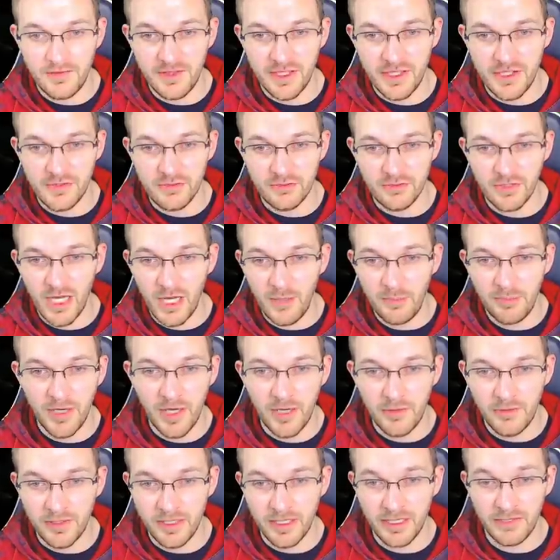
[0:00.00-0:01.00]
the drop
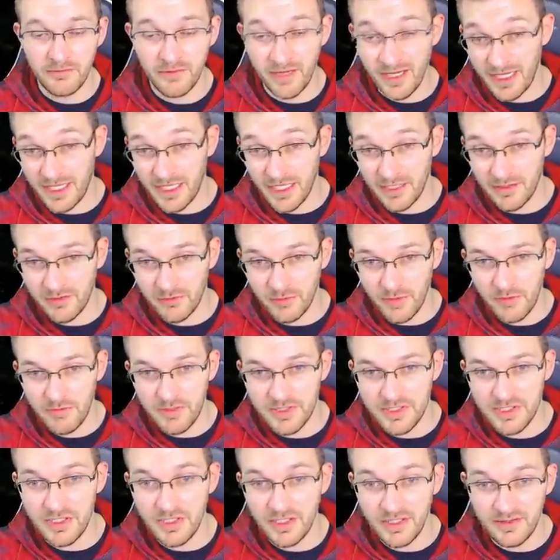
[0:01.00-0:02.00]
wall right, right here as well,
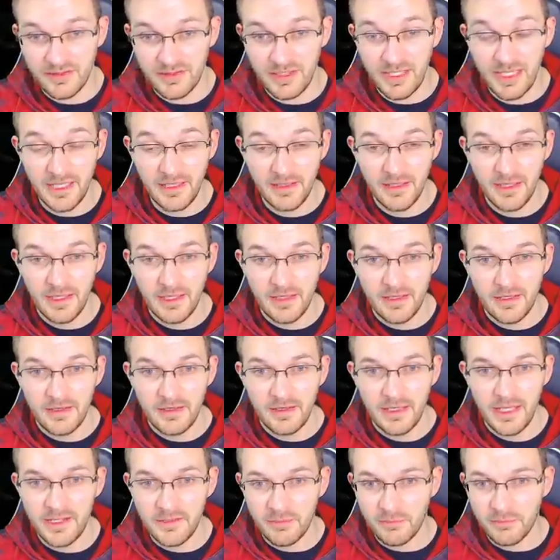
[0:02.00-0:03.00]
which you can see
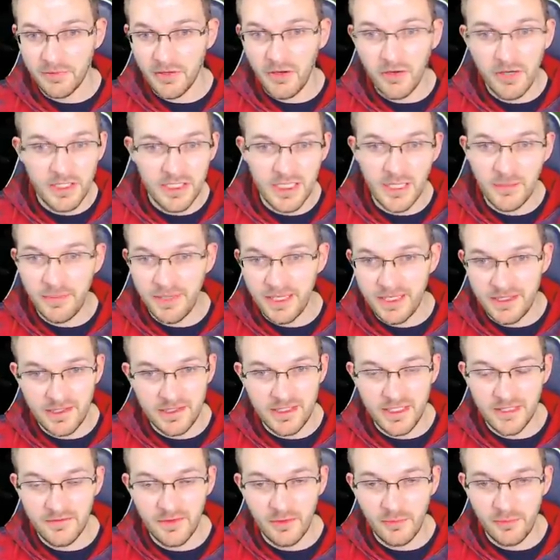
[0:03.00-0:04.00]
it's broken up into
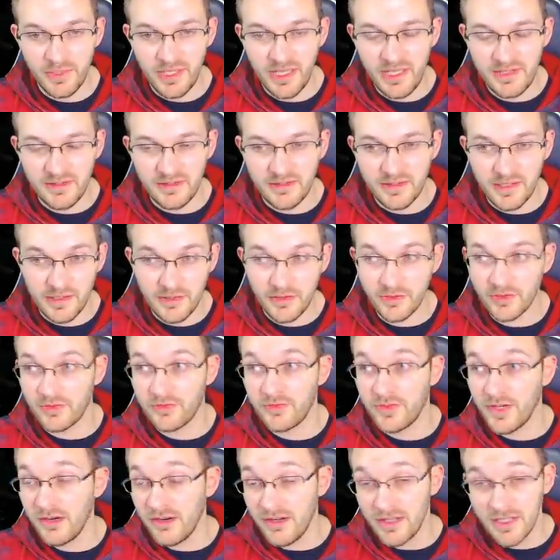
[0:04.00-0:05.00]
different pieces. This looks
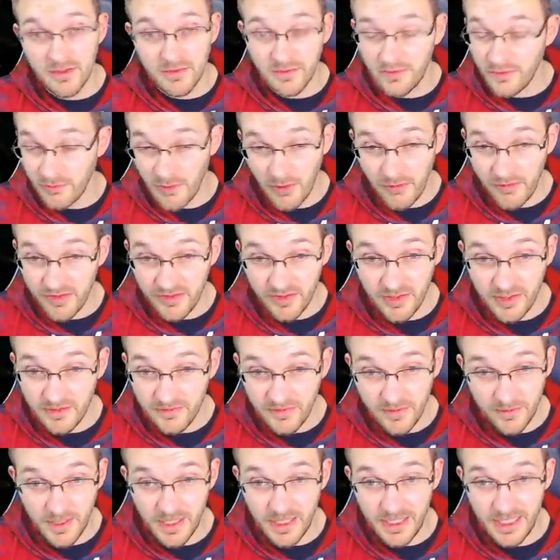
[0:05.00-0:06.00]
very different from what we saw
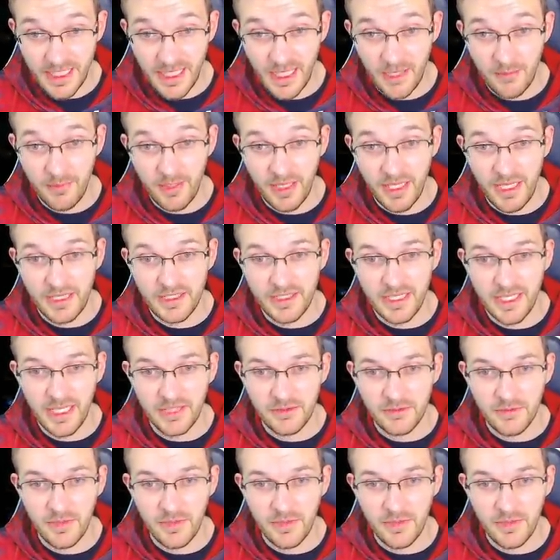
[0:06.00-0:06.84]
from the campaign as